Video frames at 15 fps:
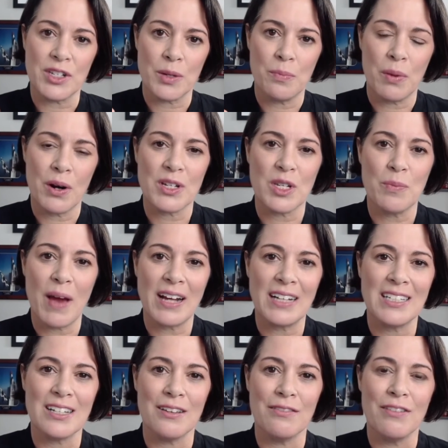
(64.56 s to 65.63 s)
diverse
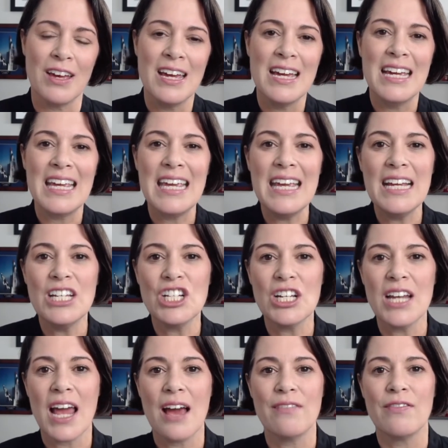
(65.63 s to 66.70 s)
perspective, each
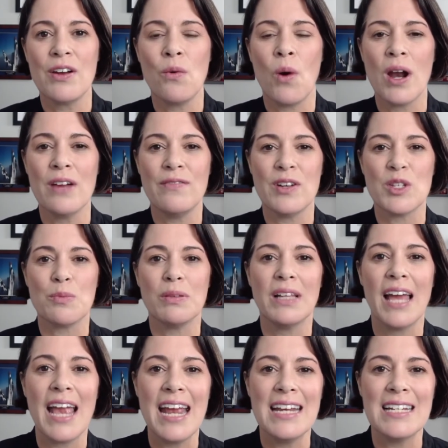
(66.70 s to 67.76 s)
and every one of us
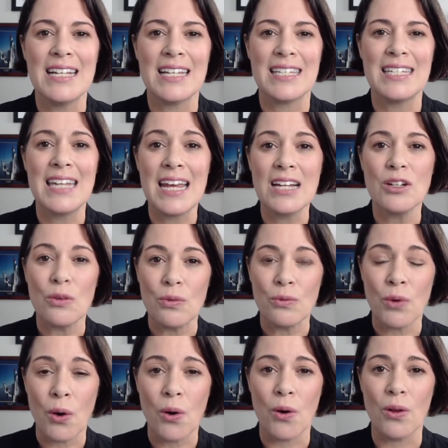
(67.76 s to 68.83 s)
playing a distinct
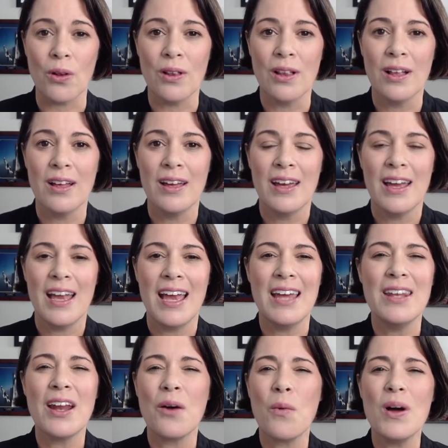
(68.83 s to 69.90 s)
role.
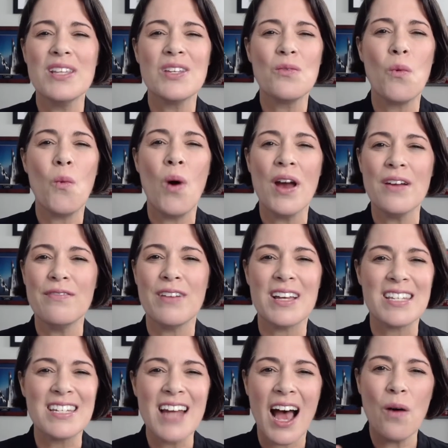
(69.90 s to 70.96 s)
And there wasn't one of
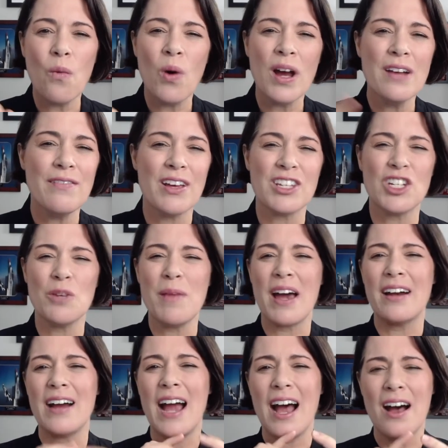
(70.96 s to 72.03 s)
us, not one of us, no
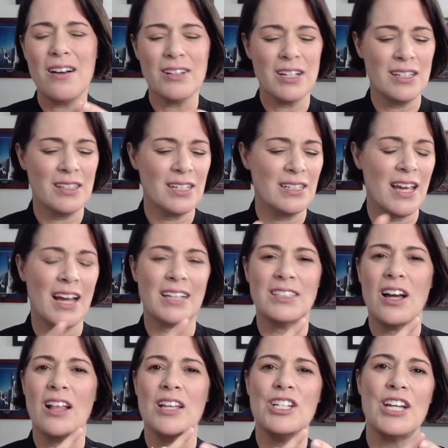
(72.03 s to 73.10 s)
matter how good the
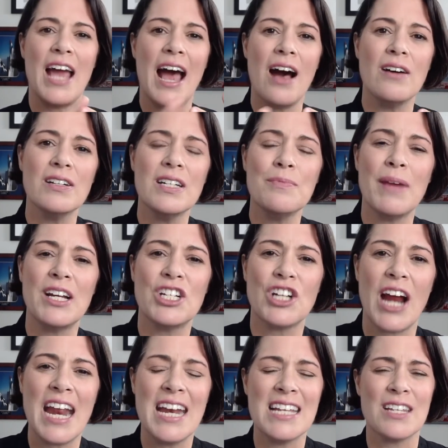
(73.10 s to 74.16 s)
technology, how good my
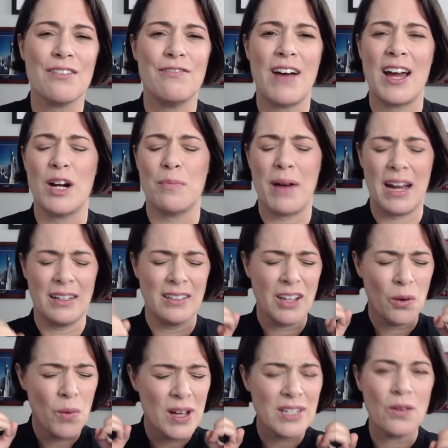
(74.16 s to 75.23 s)
training as a fighter pilot,
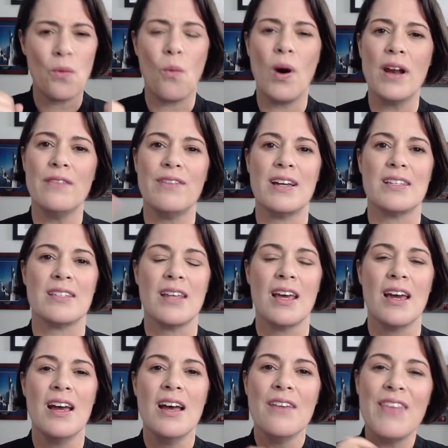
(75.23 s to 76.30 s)
there wasn't one of us
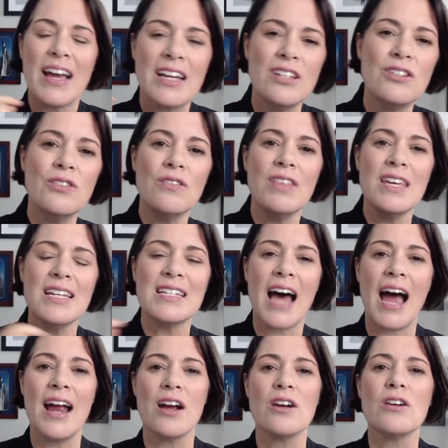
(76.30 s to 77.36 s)
that could do the
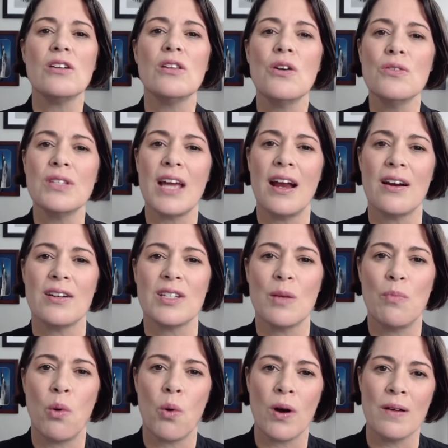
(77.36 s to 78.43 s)
entire close air
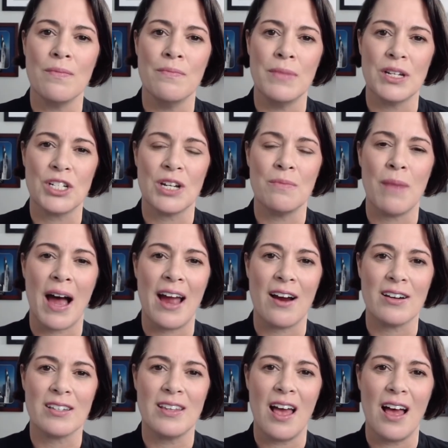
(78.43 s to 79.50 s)
support mission by
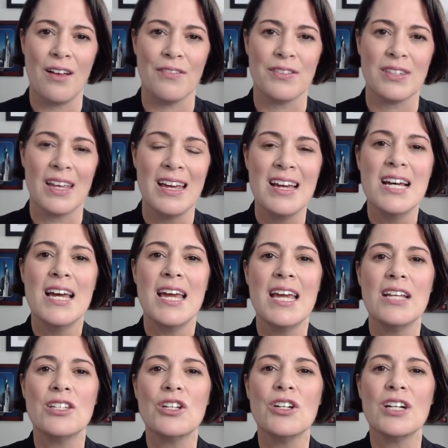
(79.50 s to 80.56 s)
ourselves.
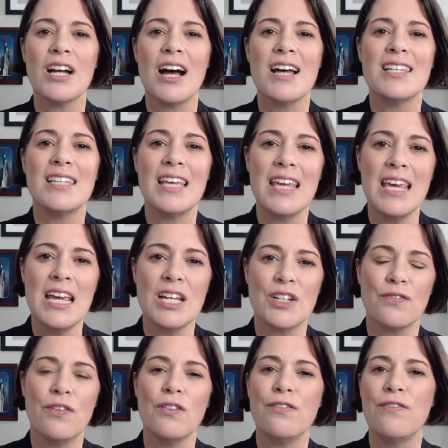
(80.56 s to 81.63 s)
It took us each
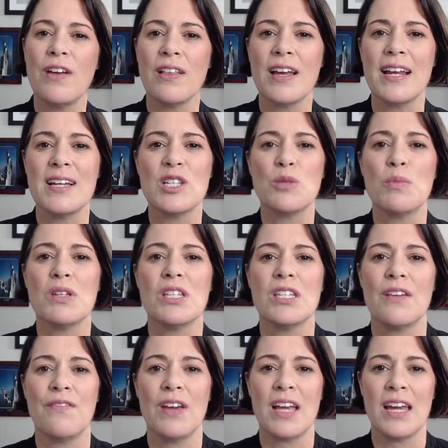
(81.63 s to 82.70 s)
fulfilling a
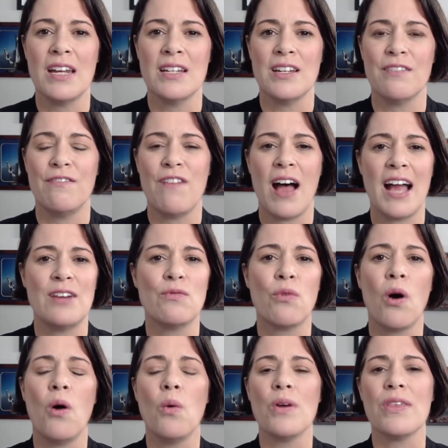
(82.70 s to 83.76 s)
specific and a defined
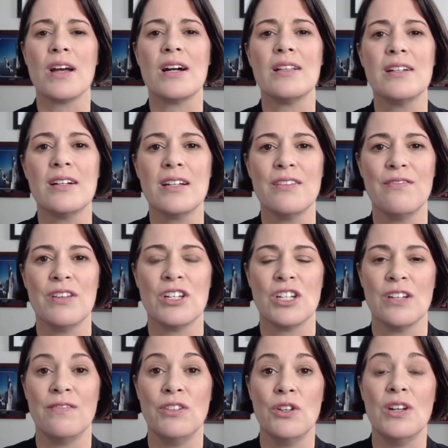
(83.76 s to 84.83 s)
role with a clear division
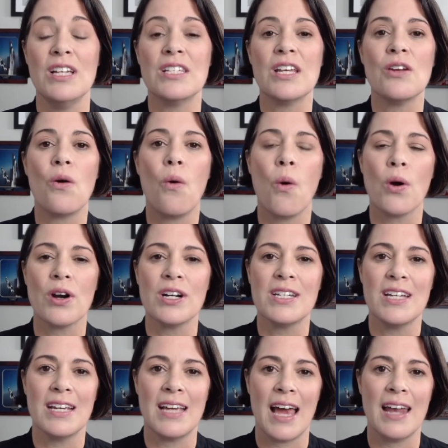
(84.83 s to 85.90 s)
of duties in order
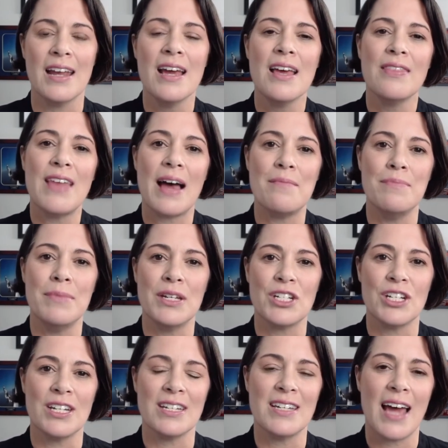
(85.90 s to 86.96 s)
to get that
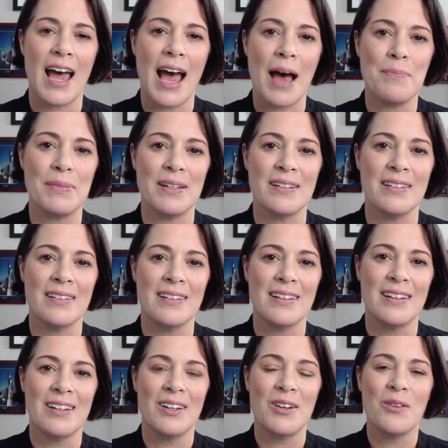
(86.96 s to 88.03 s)
mission to happen.
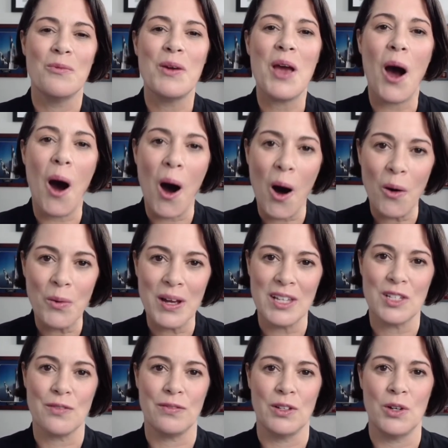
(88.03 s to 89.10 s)
We
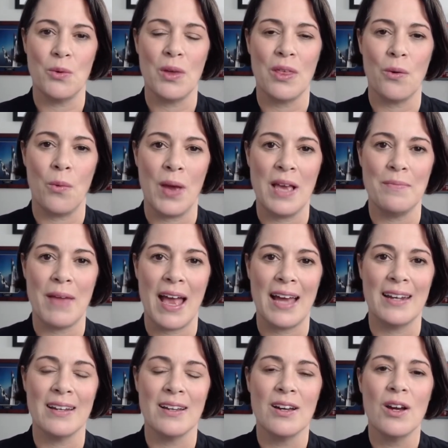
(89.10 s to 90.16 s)
always flew with a
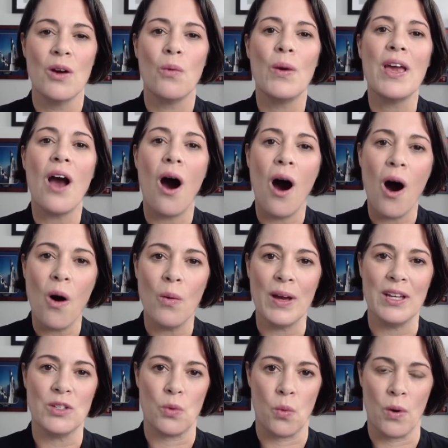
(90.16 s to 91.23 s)
wingman, we
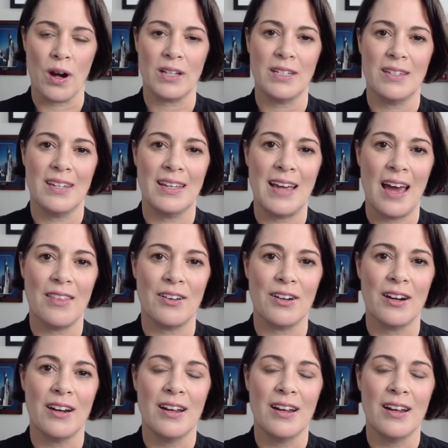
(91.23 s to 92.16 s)
always worked together.